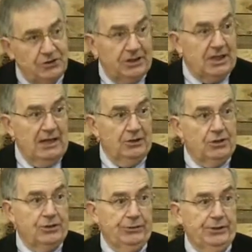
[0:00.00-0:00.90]

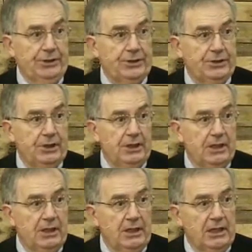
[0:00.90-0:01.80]
attached to it.
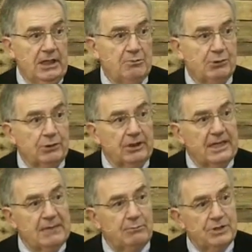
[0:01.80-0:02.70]
He
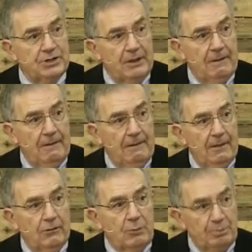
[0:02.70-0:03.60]
proclaimed
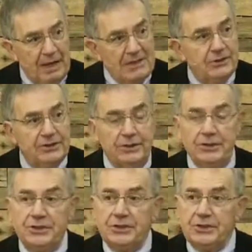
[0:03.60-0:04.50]

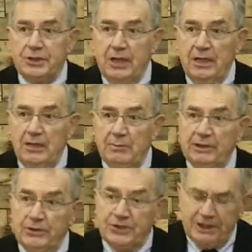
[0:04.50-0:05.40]
repentance
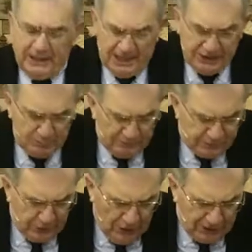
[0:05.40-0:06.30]
because the kingdom of
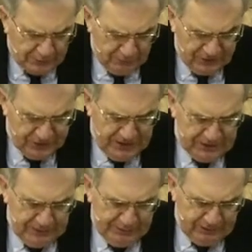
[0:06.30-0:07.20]
God was
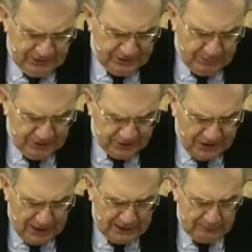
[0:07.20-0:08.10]
near, because the
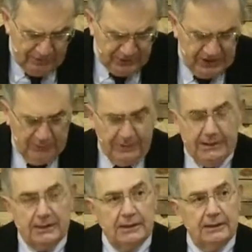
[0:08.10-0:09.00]
Messiah was
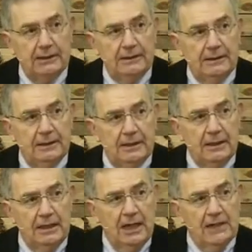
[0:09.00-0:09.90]
coming.
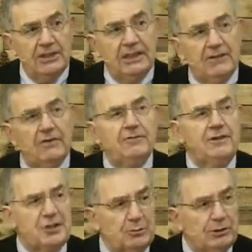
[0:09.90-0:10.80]
And he gave a
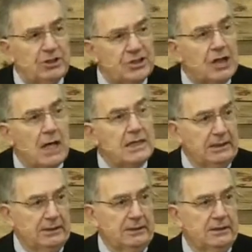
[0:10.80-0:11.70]
visible sign,